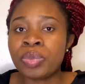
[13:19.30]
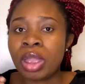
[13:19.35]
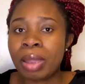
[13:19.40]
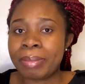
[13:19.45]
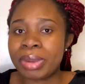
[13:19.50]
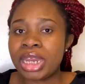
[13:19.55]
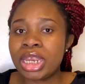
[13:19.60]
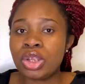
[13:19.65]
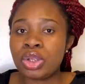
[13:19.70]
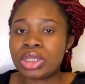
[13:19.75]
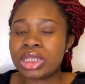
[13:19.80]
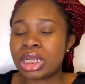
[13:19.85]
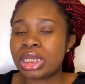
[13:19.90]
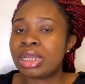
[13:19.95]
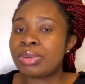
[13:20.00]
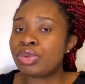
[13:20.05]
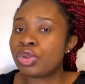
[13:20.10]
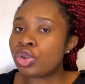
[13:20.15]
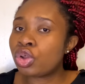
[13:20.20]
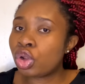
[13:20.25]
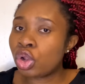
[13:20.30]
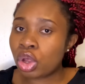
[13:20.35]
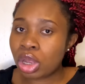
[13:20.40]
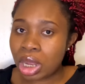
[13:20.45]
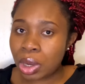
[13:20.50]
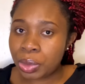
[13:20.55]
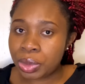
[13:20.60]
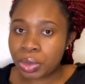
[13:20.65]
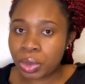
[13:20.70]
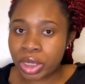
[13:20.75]
meaning you tell them you're no
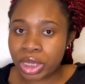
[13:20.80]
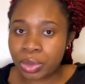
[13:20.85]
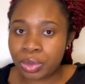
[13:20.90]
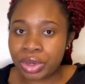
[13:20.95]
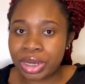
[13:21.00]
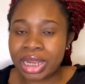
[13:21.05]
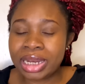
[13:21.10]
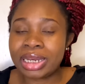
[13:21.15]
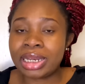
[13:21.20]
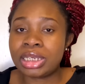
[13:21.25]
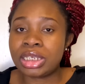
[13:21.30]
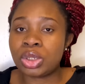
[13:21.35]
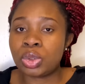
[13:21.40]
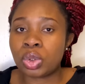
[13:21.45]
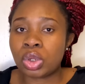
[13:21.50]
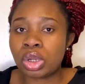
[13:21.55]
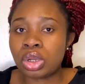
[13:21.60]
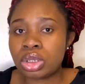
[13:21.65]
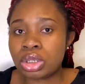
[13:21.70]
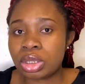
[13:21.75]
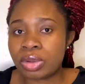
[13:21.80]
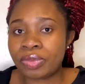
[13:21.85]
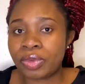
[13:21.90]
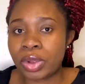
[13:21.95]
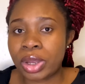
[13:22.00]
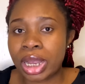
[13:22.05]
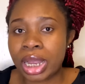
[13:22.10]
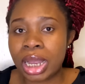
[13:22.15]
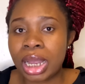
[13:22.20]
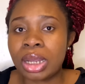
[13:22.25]
longer working with them, then they'll close up
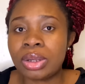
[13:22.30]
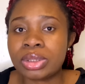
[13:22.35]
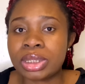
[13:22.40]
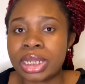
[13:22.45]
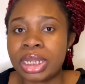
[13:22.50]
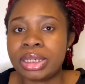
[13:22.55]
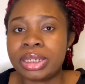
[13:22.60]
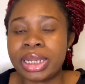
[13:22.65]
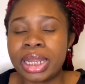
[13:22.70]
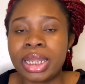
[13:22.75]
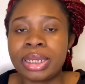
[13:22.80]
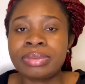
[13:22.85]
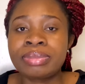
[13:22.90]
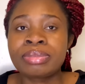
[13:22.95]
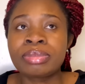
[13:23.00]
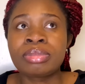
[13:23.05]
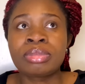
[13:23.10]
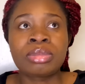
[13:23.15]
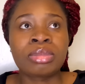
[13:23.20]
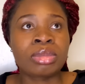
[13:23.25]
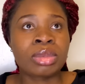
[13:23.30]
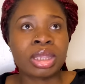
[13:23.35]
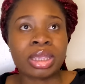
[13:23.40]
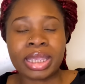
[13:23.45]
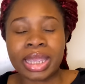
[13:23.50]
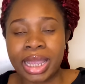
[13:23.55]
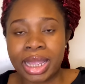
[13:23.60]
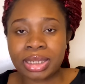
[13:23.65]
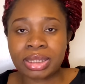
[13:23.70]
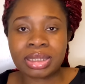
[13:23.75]
your account. And then
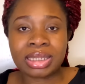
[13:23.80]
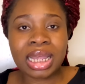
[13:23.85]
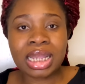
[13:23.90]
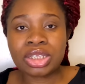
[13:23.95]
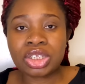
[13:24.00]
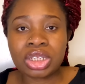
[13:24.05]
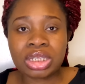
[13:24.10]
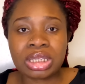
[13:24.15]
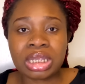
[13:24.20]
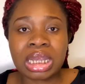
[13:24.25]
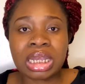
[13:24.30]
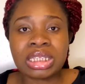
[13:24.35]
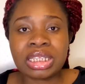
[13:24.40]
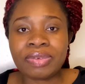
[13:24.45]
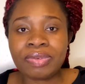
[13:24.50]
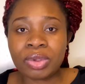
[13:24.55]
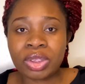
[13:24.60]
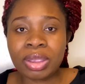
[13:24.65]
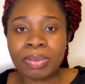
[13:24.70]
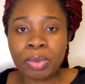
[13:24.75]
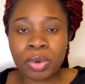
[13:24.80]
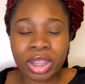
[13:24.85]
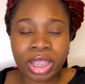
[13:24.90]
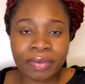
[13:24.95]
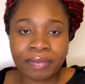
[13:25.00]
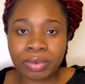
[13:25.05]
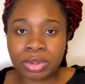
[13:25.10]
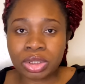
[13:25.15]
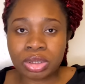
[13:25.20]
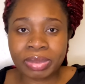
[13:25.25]
yes, that's just it. Because if you keep working
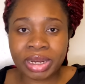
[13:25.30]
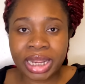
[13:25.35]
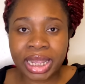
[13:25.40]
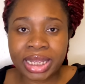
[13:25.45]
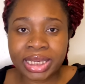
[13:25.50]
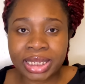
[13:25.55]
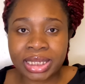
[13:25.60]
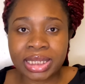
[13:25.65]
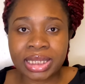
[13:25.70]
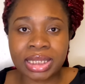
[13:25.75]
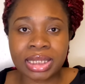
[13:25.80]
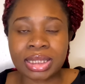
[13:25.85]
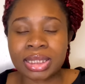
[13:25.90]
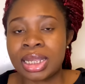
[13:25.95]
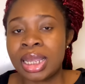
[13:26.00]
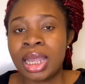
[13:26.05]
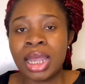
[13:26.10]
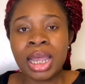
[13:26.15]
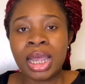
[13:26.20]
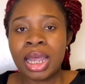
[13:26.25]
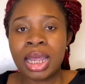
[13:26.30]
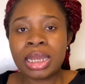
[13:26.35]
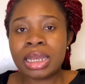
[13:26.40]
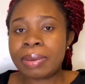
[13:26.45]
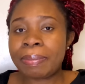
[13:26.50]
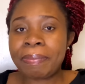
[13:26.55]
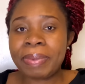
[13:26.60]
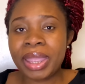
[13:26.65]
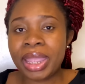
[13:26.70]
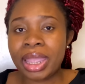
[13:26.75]
for so many agencies, the
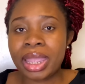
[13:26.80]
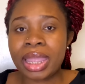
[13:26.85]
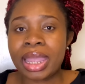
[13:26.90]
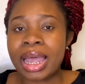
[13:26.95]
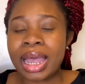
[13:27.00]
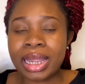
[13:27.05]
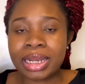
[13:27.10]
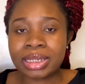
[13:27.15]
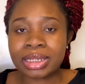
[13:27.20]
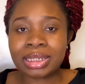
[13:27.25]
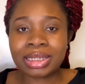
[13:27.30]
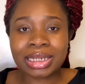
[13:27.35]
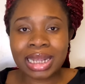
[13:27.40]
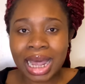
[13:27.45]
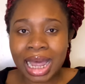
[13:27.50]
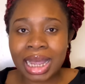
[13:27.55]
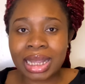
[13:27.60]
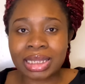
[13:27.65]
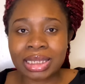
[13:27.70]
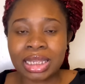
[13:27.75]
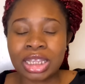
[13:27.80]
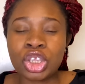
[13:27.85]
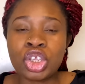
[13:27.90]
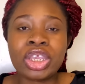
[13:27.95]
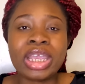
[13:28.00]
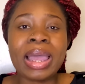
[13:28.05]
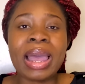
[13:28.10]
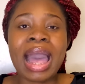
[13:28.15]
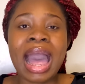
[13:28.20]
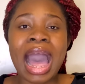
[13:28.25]
pay and the tax, you
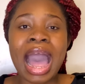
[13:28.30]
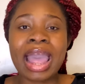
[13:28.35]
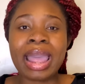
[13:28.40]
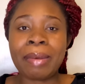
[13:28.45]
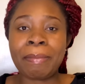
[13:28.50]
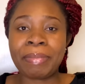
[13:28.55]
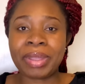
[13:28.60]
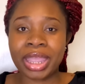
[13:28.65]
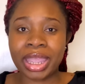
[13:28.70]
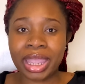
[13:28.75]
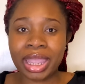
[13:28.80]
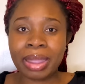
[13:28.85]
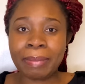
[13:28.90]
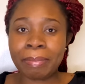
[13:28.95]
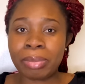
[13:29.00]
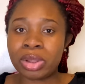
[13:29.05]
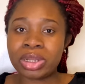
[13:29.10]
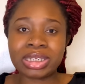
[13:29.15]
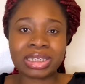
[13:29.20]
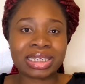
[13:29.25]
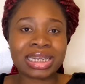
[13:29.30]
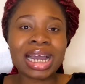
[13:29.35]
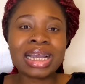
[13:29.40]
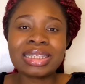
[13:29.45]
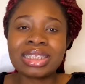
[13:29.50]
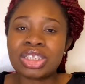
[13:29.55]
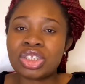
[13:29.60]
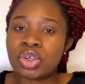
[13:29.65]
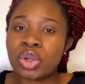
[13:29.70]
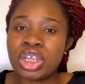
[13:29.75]
get higher pay, but the
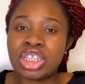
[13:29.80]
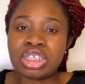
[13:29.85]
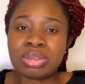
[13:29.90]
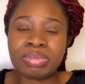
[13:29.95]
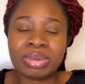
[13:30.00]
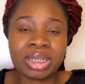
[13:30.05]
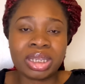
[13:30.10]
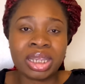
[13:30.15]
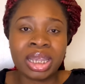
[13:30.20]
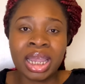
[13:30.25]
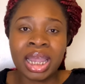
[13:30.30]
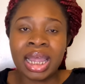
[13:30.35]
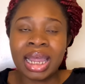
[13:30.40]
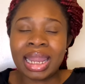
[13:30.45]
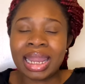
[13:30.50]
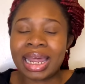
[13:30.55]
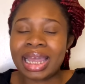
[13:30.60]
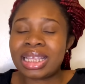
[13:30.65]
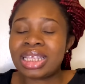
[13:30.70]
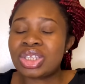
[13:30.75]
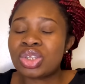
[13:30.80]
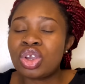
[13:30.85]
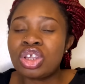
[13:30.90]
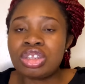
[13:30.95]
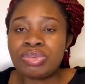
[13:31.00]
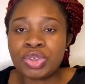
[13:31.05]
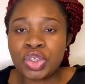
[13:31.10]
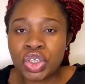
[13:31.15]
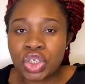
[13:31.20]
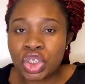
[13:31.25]
tax is going to be like, it's going
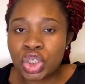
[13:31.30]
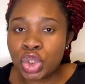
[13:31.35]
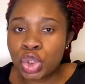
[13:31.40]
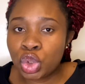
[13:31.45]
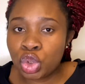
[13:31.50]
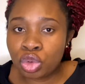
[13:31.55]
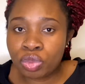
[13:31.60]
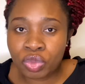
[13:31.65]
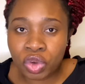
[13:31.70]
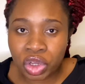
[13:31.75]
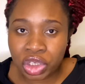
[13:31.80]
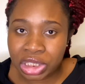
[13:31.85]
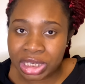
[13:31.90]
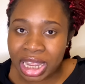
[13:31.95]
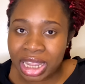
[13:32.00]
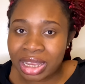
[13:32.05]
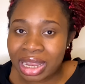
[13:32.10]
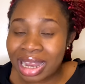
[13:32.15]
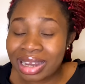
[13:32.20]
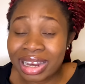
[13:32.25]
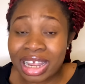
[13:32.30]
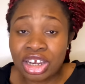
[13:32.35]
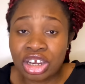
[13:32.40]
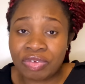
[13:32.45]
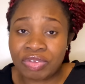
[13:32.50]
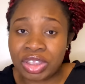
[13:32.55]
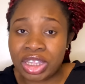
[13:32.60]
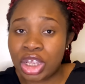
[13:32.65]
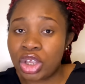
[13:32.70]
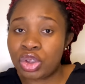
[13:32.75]
to be just too much, and at the end
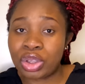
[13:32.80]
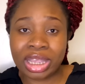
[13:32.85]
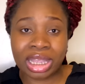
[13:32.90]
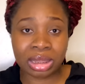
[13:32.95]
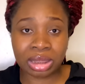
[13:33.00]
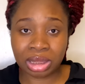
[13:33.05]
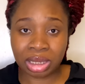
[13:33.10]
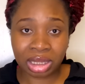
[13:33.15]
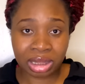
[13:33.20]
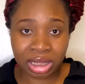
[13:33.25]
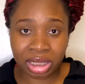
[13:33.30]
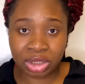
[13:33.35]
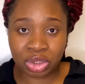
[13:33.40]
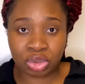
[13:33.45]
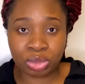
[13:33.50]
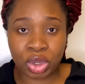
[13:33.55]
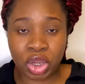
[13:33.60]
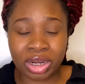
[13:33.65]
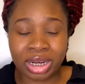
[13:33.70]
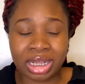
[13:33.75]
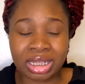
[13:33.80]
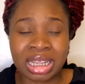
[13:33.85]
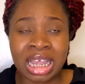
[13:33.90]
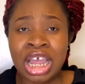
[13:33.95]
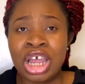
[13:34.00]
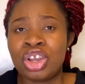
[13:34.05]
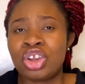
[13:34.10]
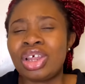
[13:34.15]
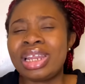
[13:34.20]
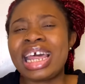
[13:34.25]
of the day you get nothing, to be honest.
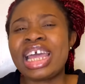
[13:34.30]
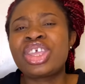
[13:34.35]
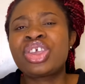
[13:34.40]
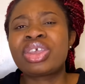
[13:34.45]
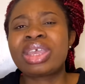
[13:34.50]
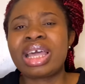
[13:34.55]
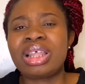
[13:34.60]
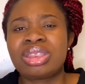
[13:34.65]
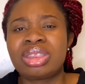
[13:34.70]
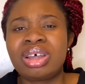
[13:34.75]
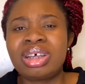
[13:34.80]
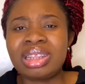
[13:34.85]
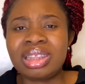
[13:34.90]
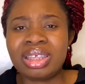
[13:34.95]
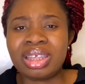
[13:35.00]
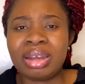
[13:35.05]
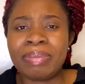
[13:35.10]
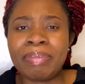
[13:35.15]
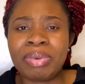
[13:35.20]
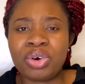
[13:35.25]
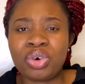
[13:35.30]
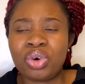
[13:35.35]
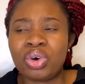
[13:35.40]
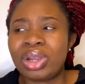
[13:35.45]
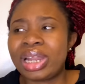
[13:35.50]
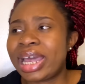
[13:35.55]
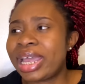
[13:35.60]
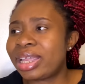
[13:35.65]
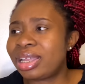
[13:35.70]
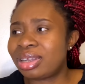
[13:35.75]
Not like you get nothing, but
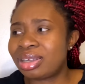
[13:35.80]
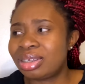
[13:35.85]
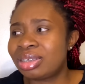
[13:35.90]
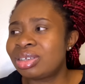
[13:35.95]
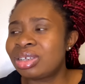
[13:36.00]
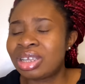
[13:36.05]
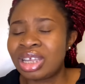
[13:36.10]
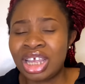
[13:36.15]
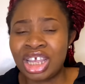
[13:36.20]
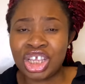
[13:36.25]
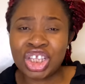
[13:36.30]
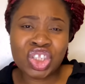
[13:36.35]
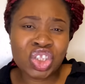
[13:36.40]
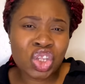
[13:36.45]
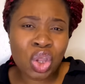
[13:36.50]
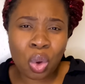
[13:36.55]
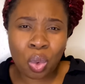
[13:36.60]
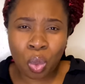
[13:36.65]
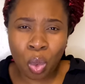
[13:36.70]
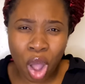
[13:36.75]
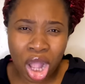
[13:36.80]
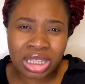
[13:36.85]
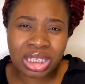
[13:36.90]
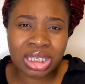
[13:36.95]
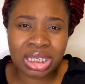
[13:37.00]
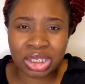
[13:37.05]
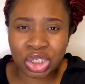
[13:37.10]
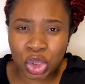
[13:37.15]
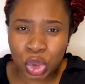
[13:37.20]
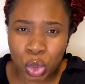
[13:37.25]
like it's not worth
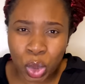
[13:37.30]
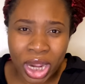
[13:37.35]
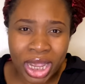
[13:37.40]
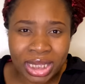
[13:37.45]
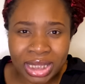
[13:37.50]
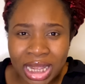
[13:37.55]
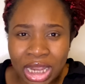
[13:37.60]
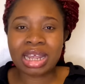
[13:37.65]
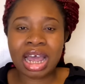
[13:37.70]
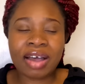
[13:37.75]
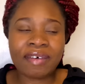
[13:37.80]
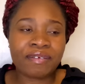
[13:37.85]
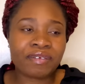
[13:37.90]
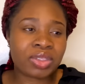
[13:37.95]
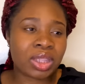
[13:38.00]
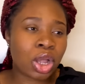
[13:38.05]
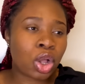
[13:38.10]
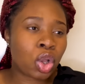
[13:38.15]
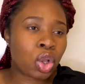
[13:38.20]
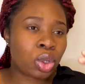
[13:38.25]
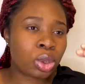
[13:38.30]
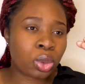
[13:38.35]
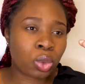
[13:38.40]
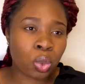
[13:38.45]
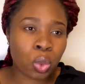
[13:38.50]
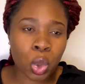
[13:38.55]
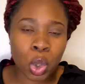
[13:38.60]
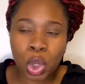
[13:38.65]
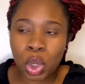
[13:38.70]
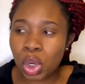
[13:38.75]
the stress, and after all the
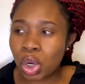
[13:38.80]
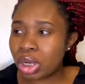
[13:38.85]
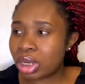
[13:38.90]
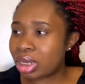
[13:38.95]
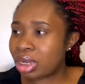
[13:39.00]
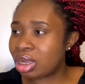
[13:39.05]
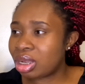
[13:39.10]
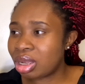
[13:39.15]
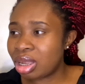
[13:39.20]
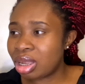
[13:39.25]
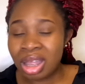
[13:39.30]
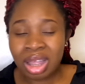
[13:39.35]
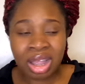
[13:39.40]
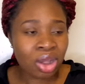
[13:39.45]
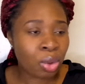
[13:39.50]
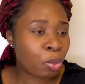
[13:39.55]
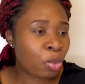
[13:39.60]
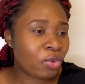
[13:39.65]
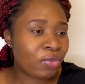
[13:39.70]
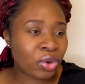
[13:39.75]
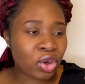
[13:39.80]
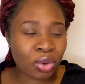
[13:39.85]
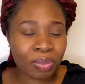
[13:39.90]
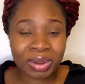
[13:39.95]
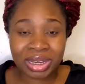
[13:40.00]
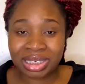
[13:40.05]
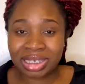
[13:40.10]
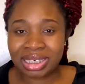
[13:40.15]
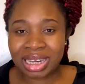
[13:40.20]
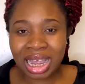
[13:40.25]
work moving up
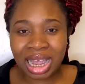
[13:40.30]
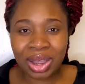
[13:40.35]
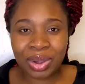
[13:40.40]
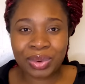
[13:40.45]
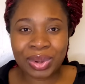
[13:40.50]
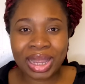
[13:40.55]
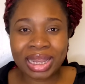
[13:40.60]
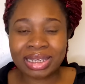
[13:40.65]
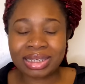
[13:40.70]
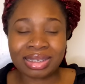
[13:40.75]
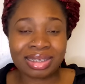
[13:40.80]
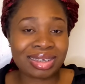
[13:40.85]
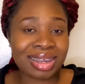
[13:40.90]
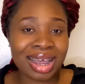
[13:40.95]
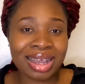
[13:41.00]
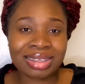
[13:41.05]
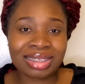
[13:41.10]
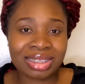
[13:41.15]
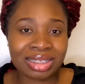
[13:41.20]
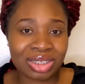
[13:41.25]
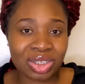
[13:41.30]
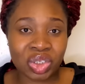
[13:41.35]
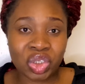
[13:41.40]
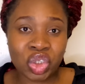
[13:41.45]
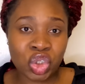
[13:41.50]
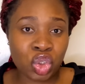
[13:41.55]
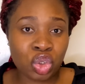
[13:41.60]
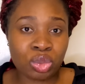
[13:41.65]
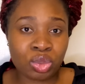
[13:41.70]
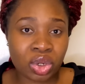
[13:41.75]
and down, and the tax is
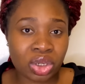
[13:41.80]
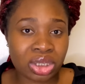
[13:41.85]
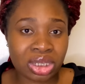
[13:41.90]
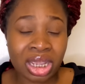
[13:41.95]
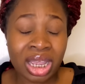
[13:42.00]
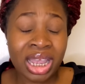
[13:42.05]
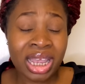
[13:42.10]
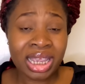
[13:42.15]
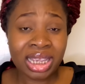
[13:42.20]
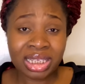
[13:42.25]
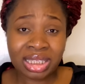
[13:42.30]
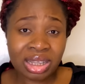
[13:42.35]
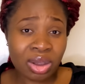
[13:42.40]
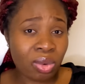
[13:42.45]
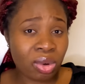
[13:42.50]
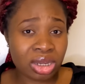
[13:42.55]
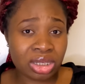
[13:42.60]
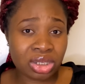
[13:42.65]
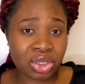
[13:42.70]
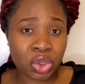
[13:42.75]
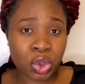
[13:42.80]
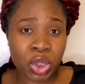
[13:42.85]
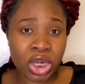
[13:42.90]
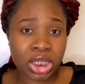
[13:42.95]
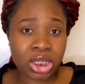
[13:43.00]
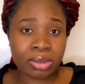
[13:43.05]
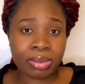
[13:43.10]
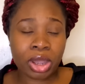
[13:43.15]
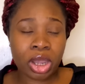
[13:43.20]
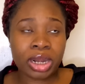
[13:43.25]
just too much, it's not worth the
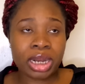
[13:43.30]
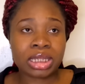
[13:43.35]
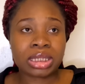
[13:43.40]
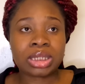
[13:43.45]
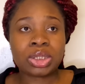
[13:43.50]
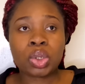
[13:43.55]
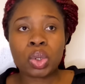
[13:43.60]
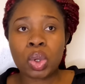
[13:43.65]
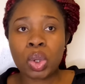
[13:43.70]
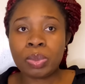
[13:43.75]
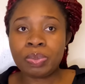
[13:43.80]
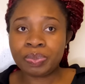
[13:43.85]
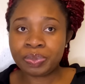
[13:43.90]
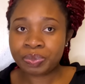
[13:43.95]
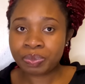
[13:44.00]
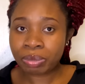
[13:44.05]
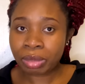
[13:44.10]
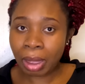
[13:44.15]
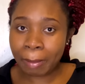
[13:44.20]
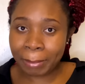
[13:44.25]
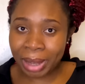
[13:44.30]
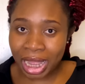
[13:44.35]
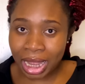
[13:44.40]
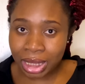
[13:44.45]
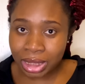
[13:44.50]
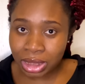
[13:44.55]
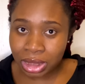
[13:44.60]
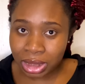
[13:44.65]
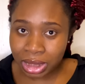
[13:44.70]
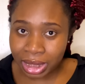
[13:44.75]
stress, to be honest. So
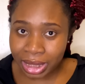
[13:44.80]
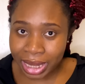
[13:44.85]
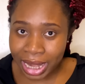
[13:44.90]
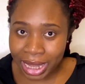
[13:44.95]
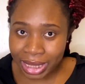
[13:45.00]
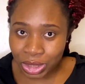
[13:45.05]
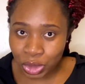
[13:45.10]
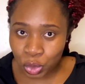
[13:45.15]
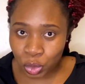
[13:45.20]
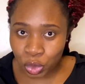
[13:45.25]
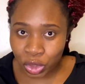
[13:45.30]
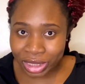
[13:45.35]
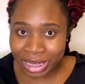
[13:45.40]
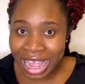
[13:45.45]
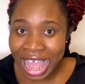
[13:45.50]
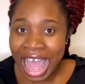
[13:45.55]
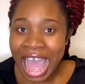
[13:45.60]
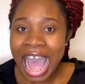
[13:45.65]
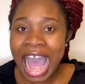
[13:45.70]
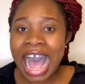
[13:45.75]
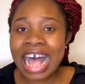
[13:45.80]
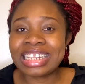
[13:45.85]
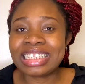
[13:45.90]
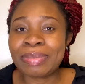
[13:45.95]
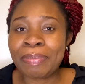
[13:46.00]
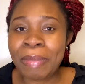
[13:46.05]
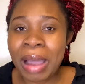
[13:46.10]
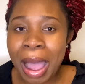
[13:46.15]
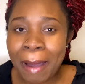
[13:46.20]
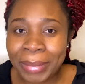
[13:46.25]
back to the next one. As a
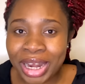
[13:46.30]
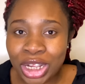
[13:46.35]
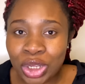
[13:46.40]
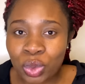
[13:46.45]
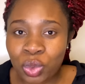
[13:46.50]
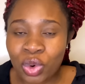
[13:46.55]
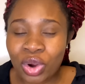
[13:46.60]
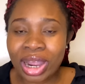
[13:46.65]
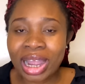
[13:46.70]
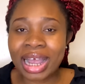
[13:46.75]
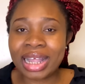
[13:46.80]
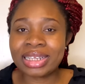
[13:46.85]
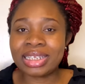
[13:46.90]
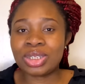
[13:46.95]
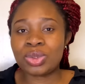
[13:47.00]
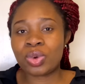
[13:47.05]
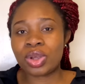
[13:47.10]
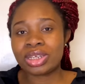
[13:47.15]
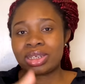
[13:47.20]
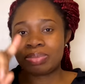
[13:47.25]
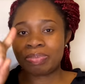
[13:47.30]
permanent worker, this is what the